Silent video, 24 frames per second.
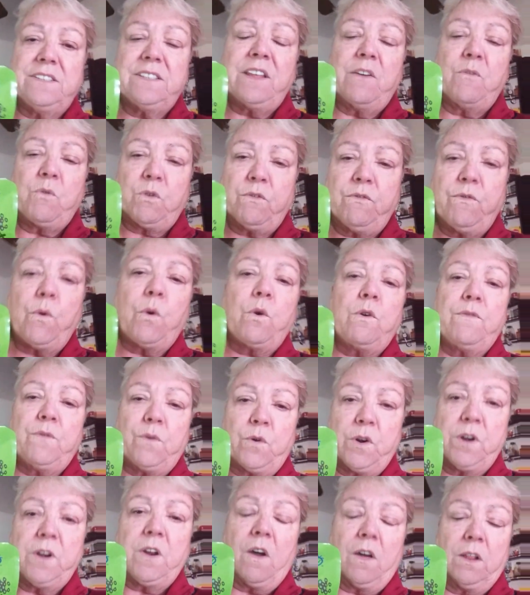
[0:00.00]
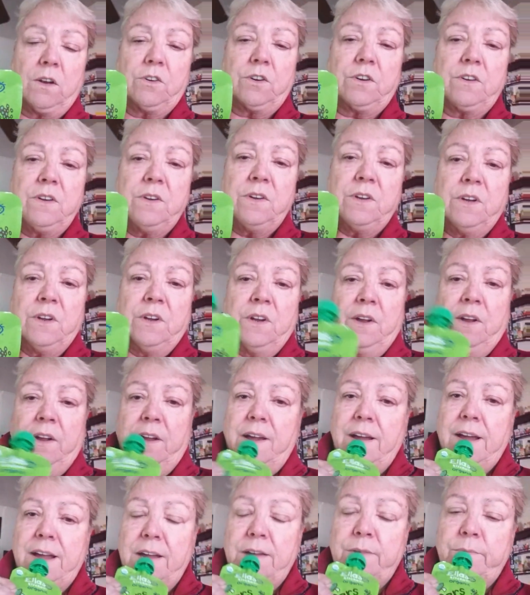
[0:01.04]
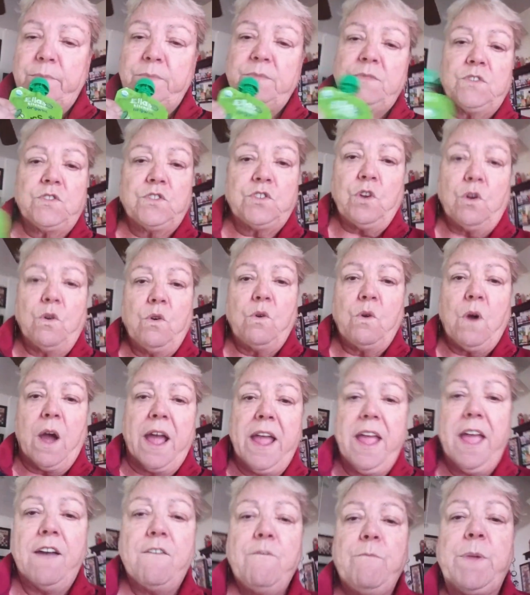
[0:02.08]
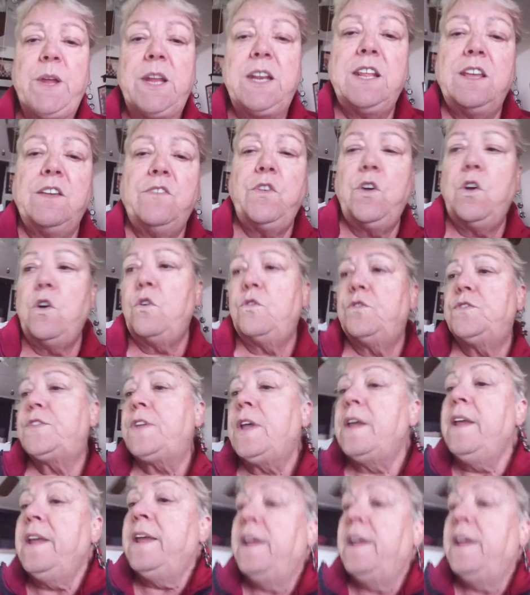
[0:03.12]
that were 4 for $1. So I have many of those.